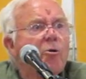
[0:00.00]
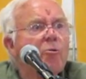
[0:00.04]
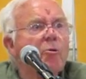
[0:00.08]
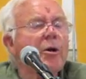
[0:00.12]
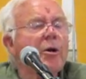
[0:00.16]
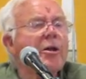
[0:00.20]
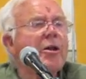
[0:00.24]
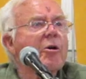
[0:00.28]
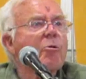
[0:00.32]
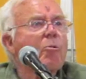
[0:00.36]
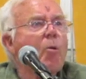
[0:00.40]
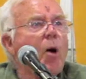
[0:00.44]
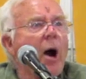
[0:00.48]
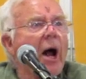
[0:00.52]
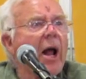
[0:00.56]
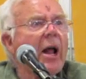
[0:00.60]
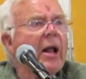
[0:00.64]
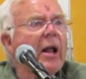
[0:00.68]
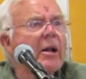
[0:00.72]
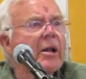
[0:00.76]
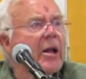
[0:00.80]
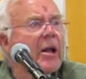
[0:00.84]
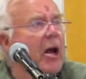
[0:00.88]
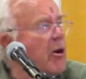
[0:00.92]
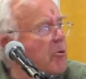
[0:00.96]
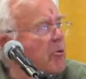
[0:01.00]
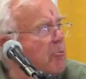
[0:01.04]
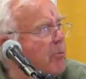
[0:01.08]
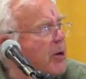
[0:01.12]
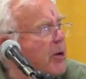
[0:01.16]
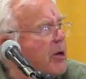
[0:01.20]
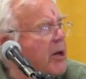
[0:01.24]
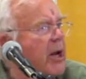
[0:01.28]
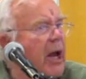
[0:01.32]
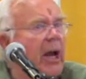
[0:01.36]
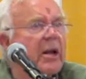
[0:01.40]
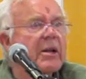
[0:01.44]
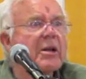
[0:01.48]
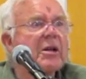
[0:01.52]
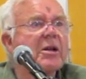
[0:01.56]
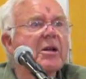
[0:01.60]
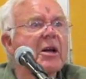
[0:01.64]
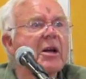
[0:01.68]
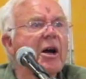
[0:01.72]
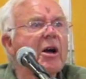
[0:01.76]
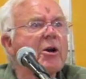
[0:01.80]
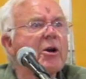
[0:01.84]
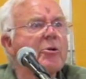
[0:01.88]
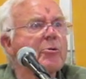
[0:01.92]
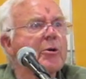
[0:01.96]
with the wild,
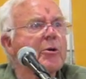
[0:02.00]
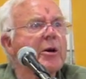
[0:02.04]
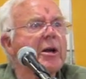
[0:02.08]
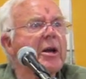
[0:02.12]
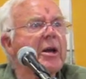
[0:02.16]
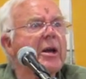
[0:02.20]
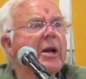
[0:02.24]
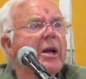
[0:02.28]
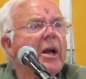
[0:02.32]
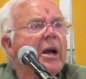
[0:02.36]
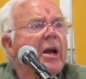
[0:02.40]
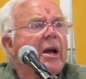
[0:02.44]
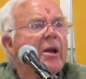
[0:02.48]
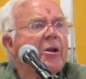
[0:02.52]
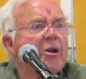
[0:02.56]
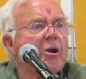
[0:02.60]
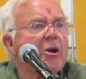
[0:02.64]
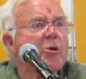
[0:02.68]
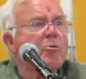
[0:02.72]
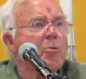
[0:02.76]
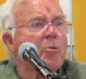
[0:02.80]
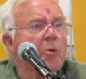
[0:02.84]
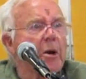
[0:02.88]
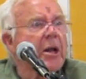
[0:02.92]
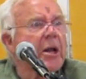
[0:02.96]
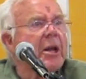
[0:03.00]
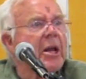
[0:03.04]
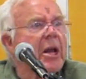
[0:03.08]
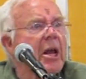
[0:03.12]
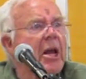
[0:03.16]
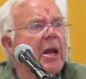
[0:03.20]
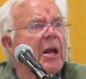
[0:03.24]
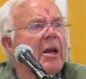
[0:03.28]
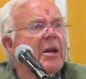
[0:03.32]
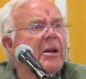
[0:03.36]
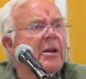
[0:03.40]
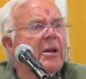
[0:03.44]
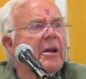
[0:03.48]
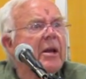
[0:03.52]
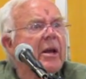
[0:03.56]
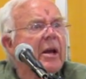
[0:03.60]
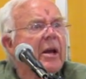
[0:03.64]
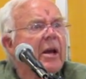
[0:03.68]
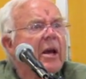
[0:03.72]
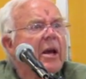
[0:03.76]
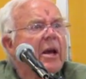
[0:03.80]
unprotected country that we need